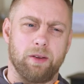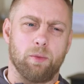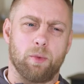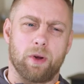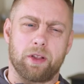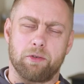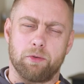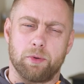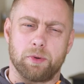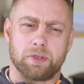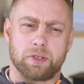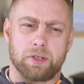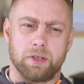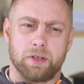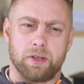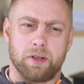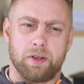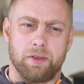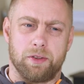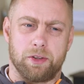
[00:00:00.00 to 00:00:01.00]
whether it was
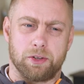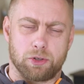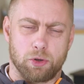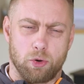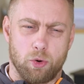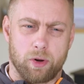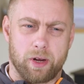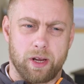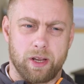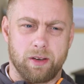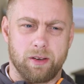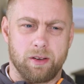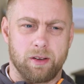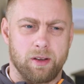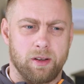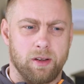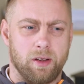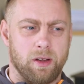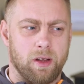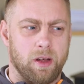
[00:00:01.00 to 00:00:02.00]
the talking,
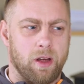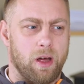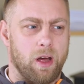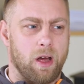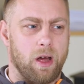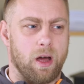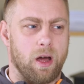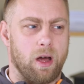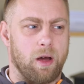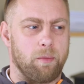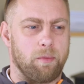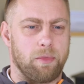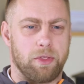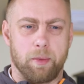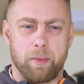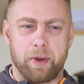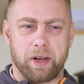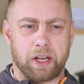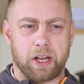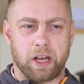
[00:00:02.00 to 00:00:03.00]

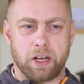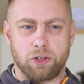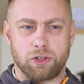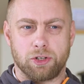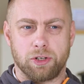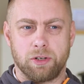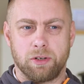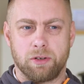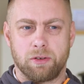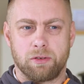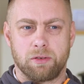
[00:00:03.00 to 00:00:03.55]
the medication.